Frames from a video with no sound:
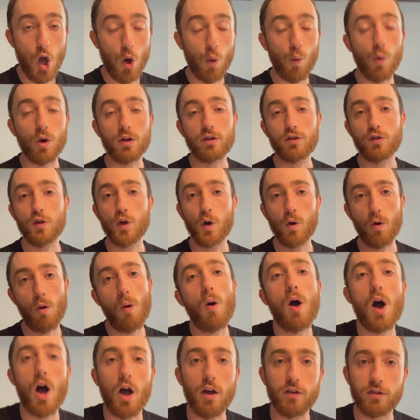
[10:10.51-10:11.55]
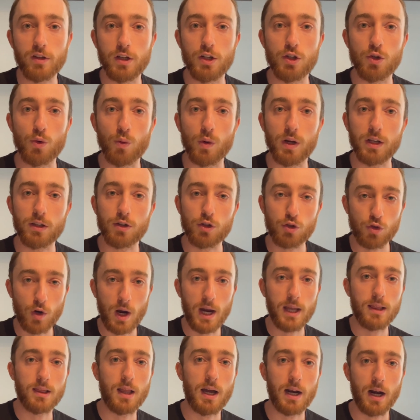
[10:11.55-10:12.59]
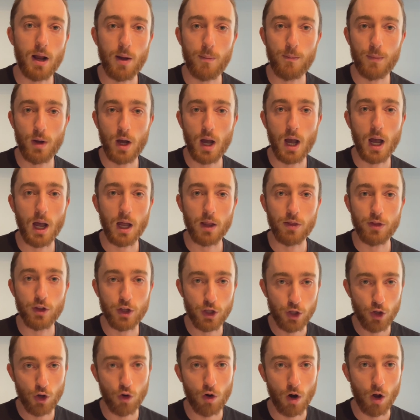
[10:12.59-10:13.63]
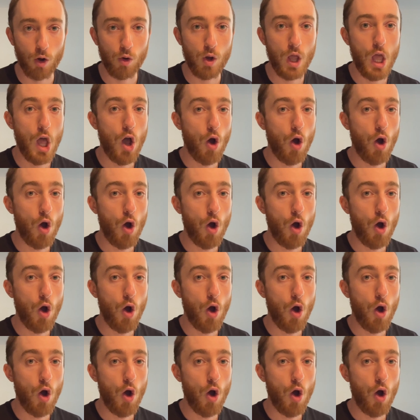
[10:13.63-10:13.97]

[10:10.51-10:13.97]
what's Euro Aussie doing to try and line up the Euro?